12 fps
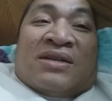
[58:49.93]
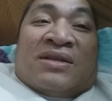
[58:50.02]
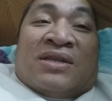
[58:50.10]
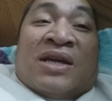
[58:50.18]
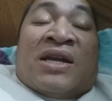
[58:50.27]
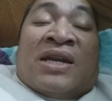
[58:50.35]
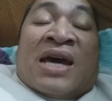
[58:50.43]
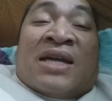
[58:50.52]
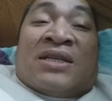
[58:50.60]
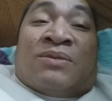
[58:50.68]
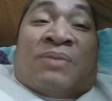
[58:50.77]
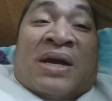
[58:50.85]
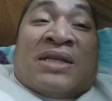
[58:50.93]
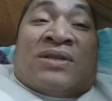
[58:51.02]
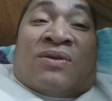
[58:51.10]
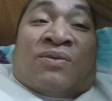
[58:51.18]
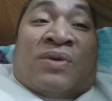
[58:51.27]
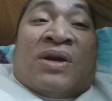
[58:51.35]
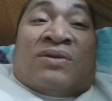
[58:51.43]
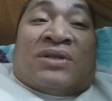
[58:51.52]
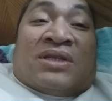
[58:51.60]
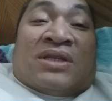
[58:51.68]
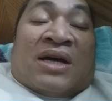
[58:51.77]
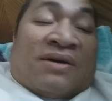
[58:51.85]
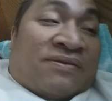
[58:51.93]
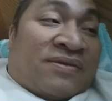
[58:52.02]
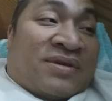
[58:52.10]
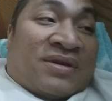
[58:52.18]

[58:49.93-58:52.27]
That is based on real stuff.